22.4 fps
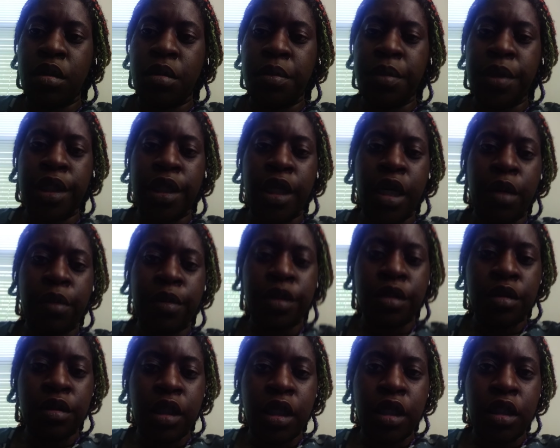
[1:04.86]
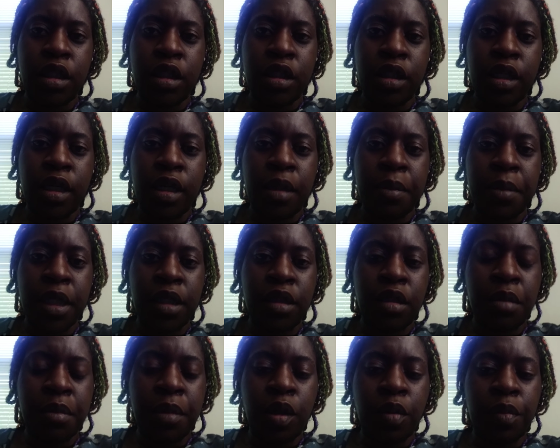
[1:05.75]
but I wasn't at the time at
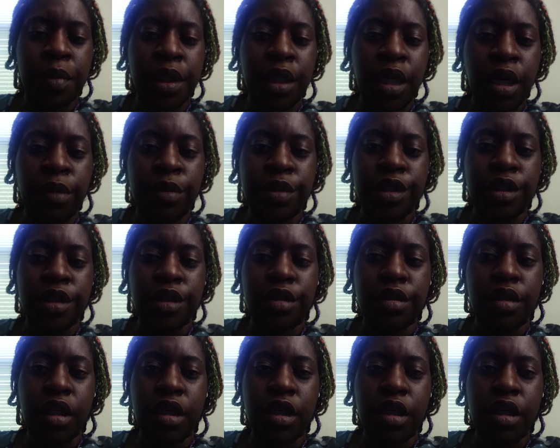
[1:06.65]
the moment I wasn't